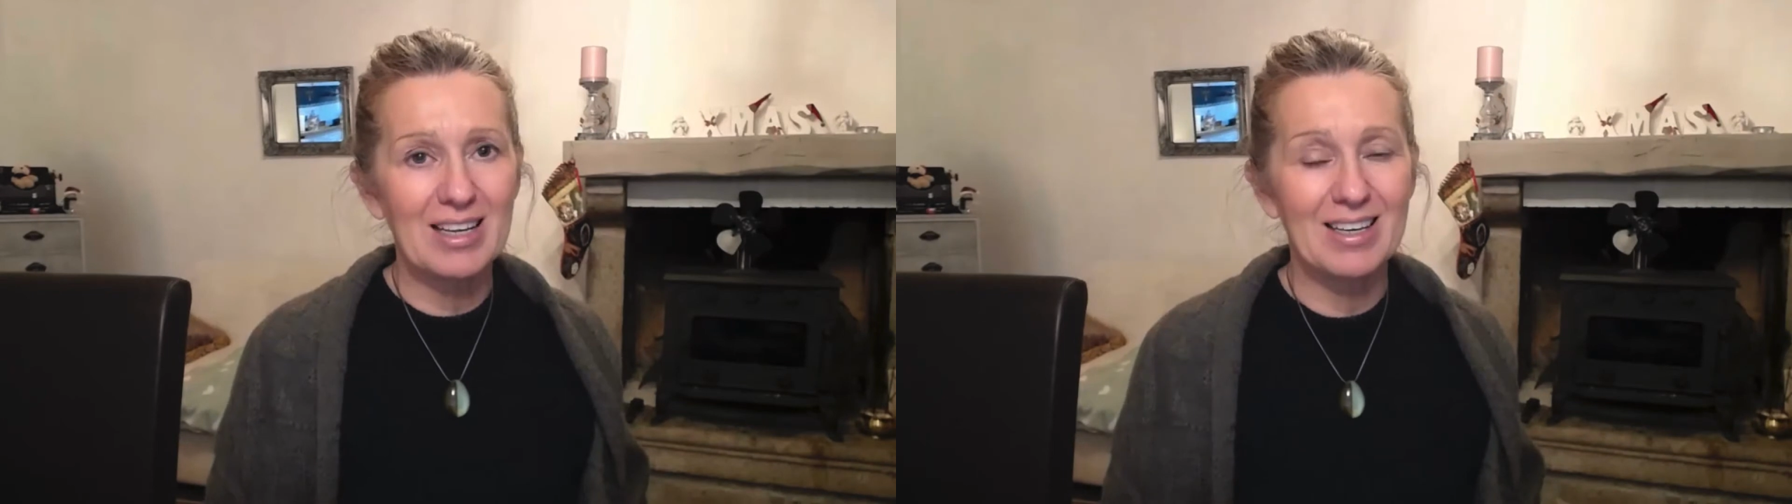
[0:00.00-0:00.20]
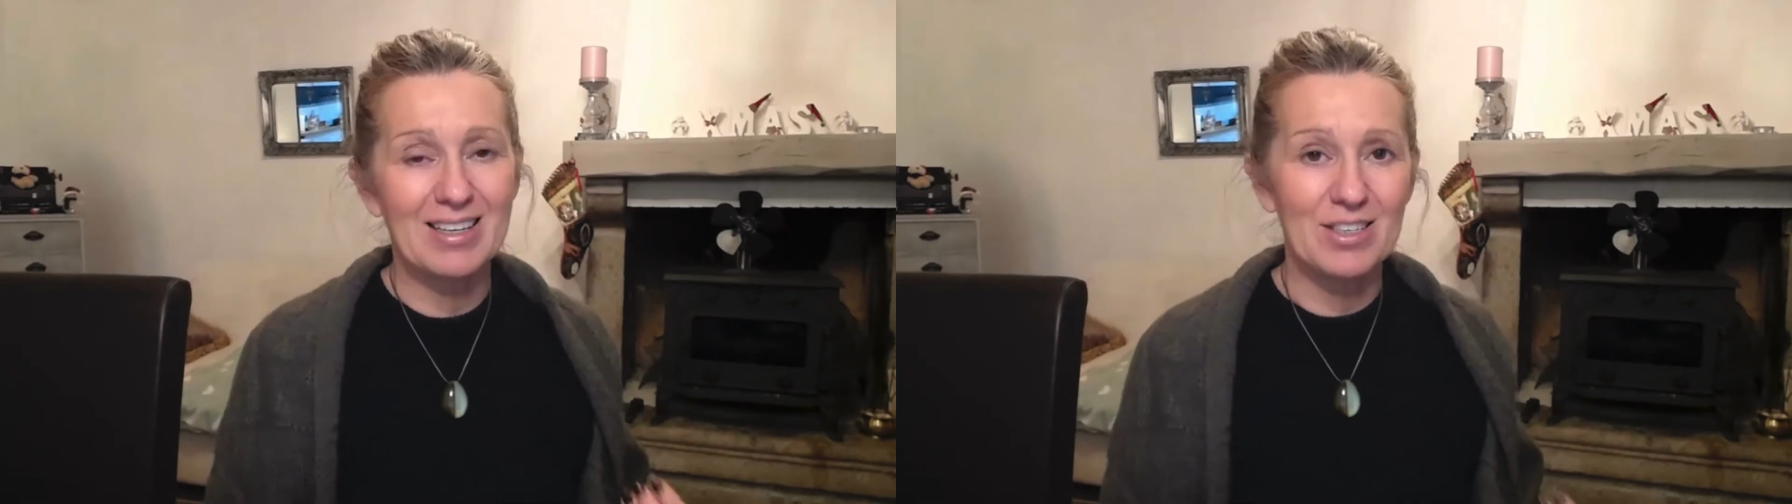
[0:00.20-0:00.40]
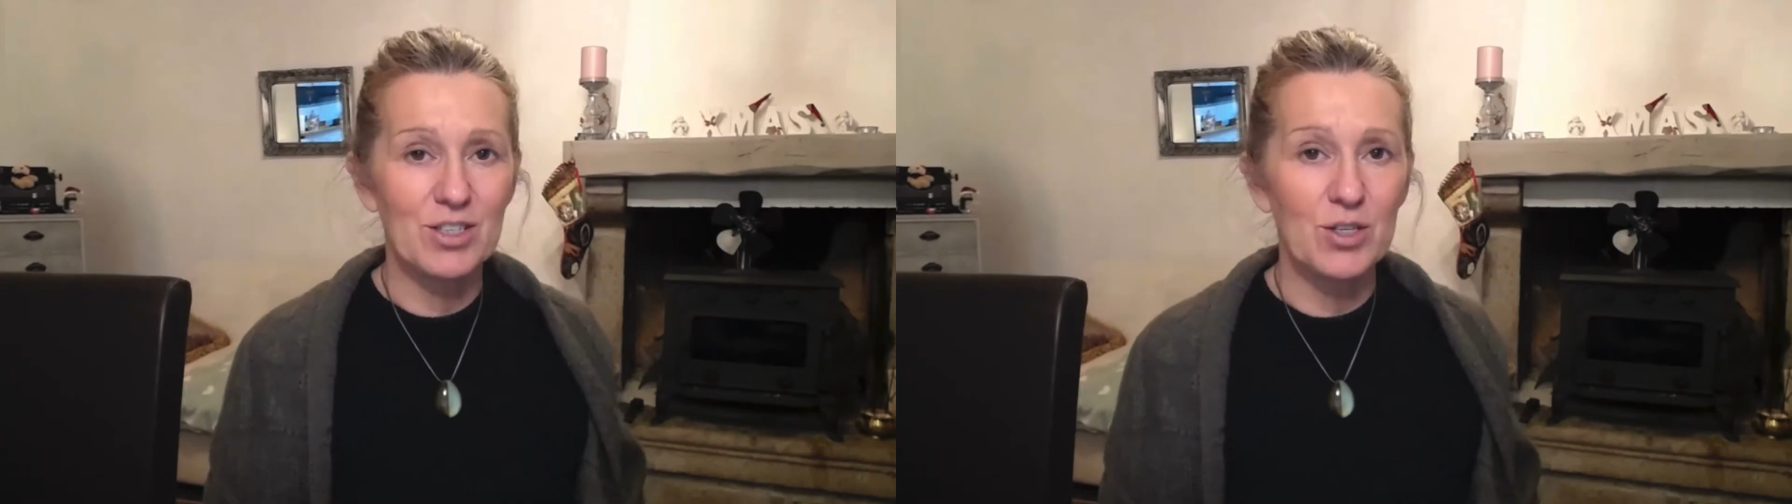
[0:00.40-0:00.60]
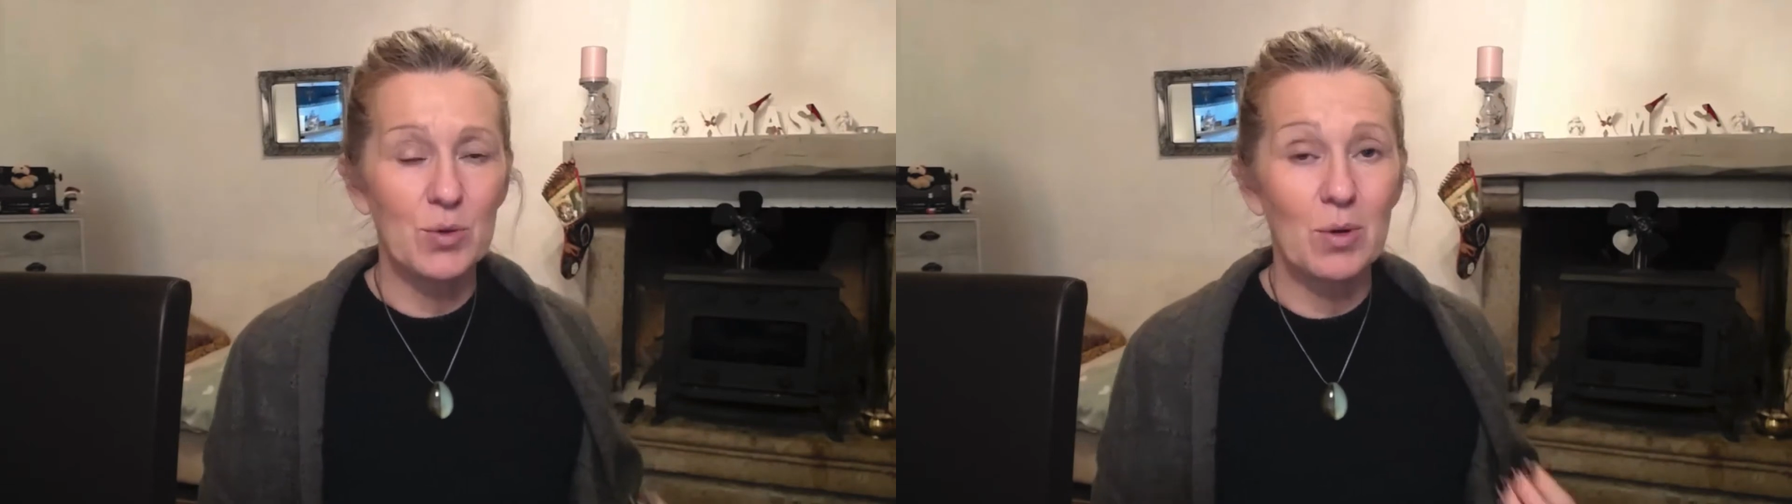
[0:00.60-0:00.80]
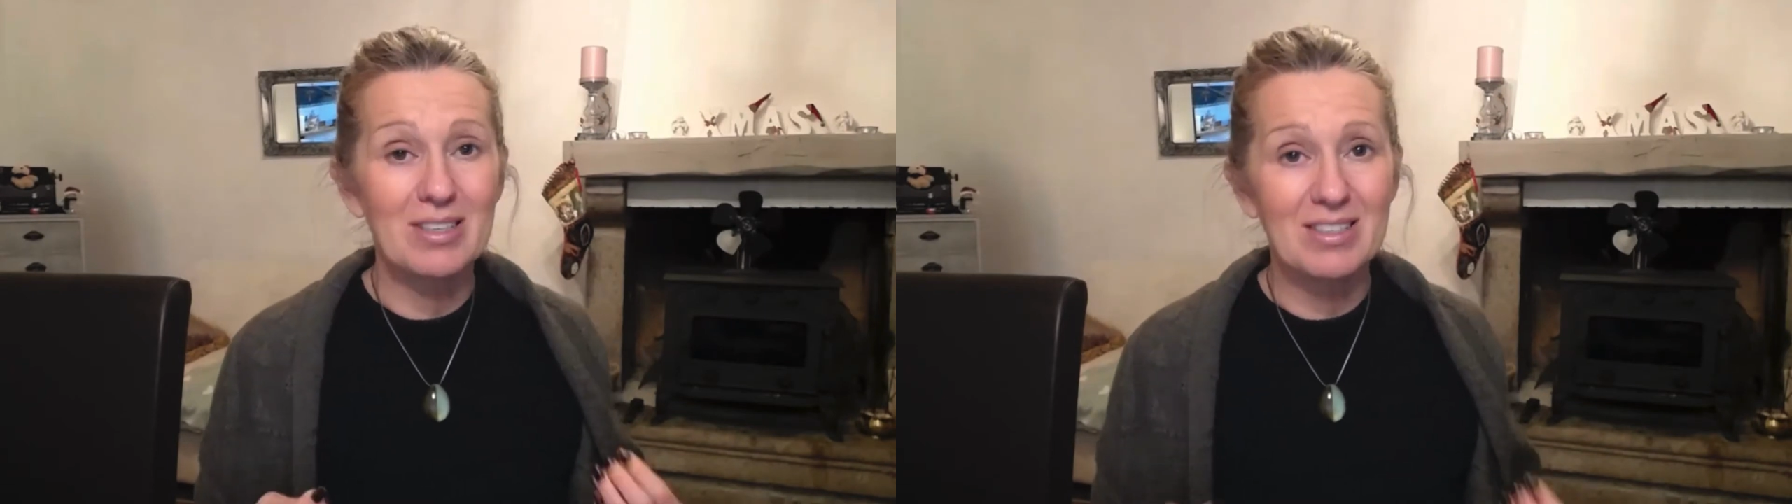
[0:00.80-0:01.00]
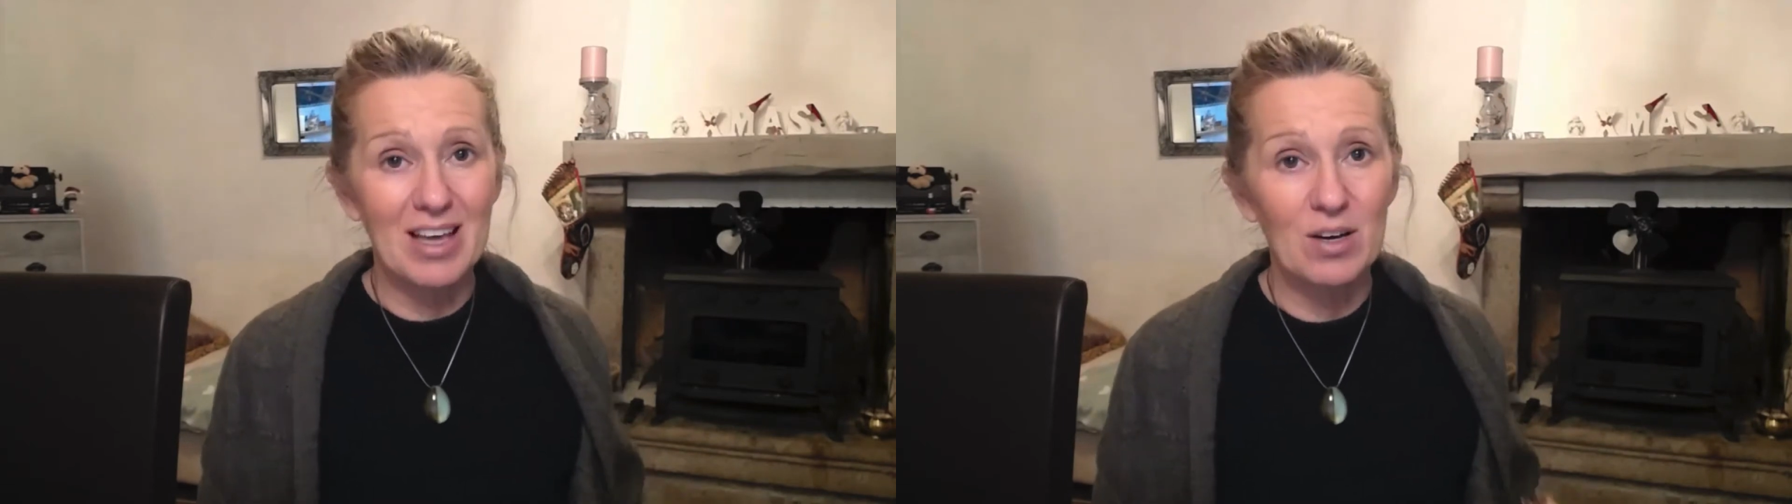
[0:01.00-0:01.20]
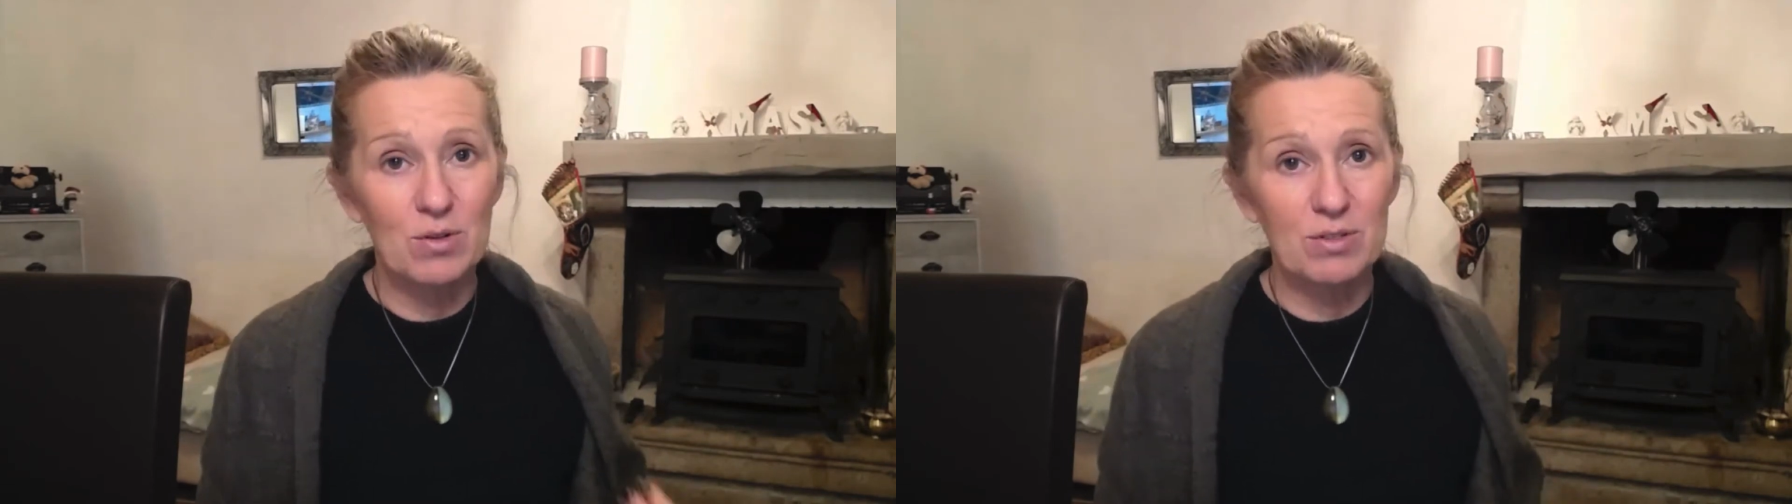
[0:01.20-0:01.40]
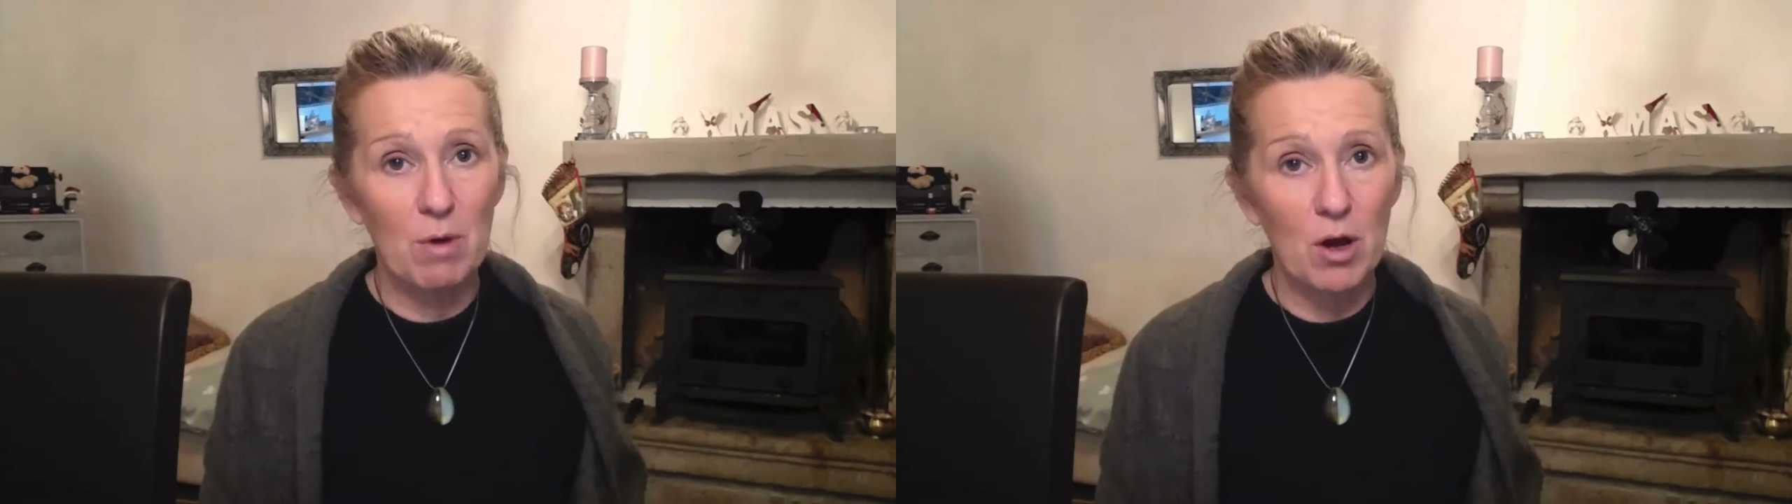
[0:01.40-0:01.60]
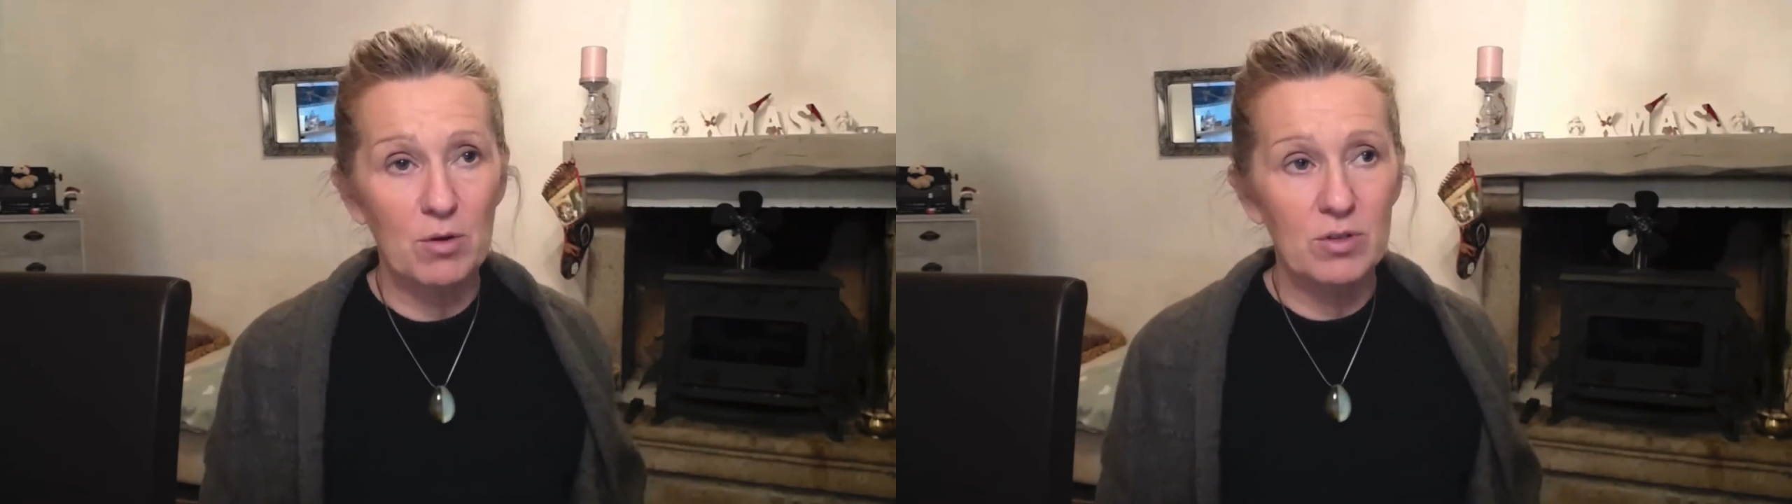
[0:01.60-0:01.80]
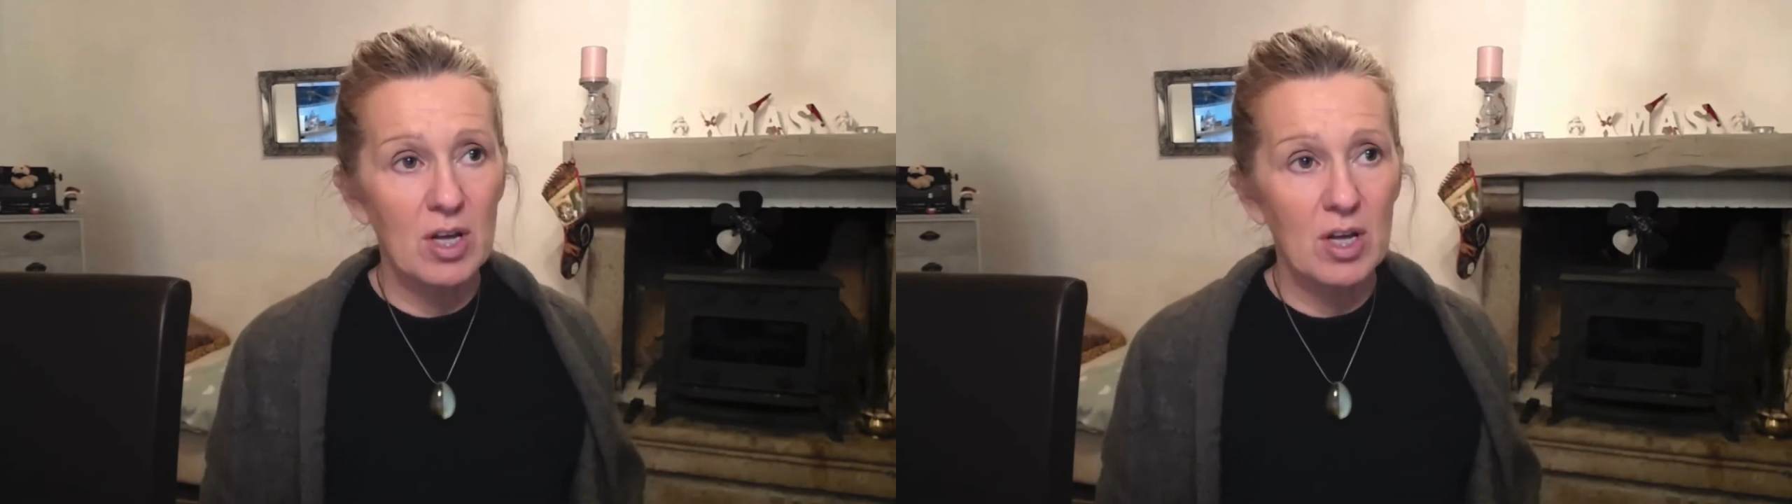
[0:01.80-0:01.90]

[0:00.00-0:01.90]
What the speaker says: into sales mode.